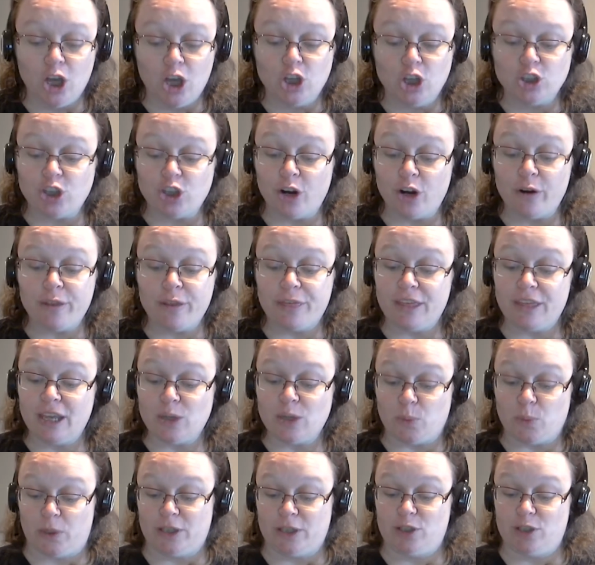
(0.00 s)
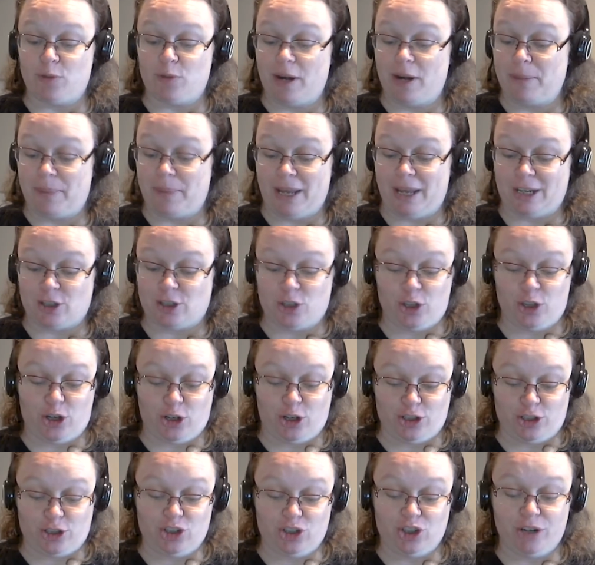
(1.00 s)
Dorothy at once ran back to the
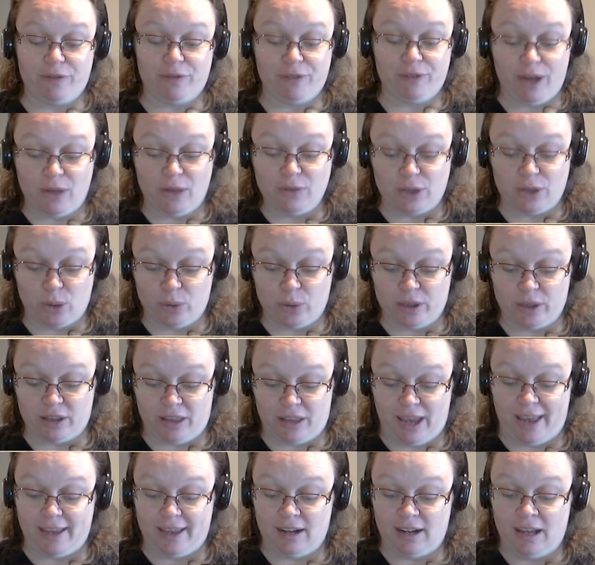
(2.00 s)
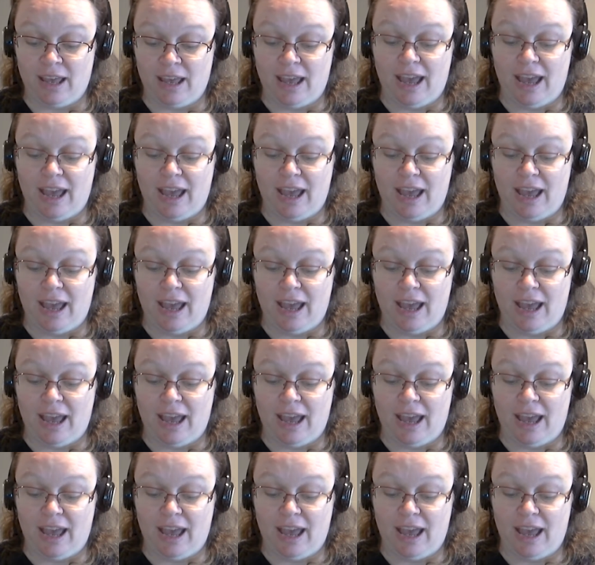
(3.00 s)
cottage and found the oil can,